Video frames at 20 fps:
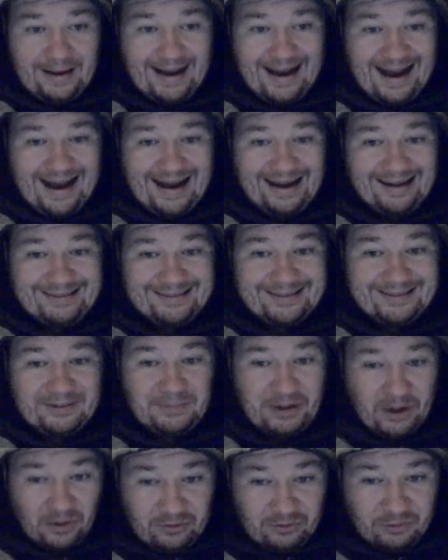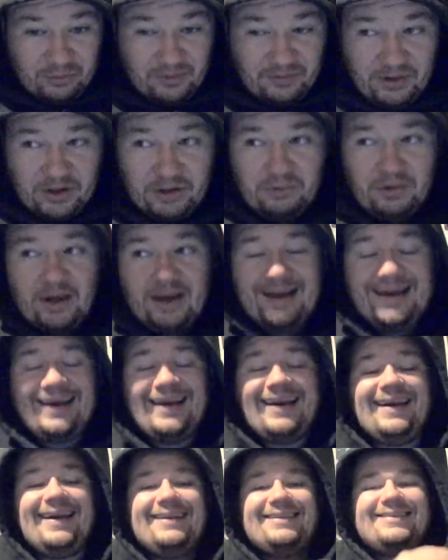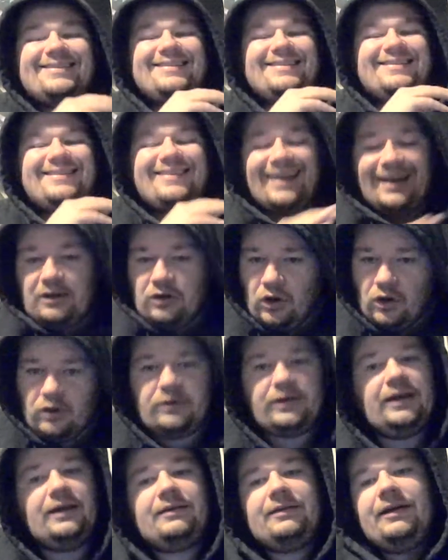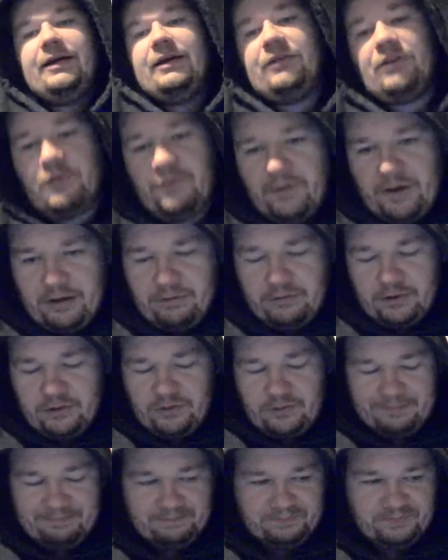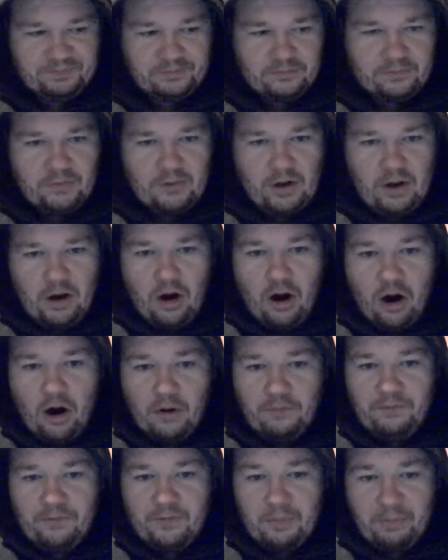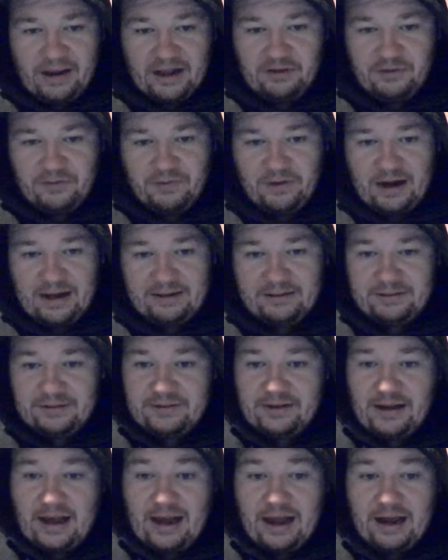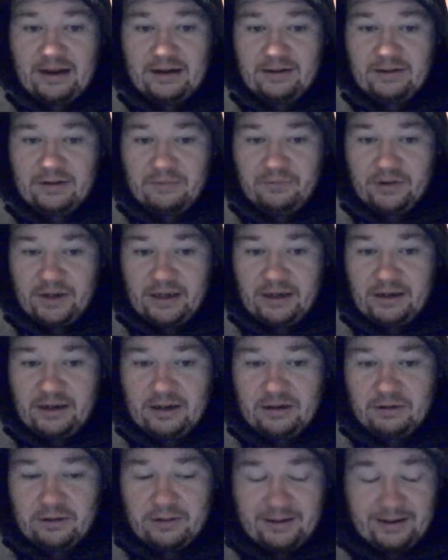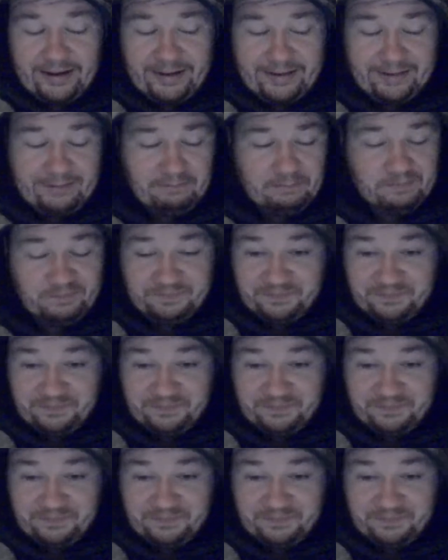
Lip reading: And to be honest with you, it did not need the interference of the Best Friends and the Clique.